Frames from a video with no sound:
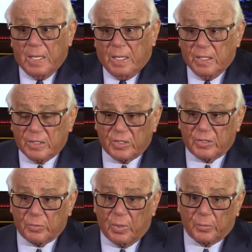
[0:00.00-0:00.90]
He
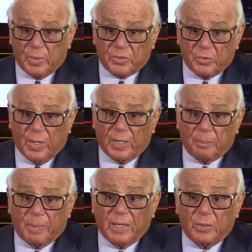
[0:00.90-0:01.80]
says, well, Russ, you want to
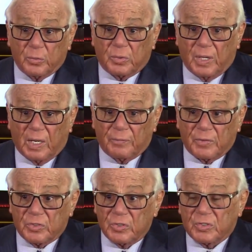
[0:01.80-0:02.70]
buy new
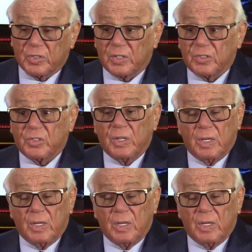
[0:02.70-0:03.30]
television sets?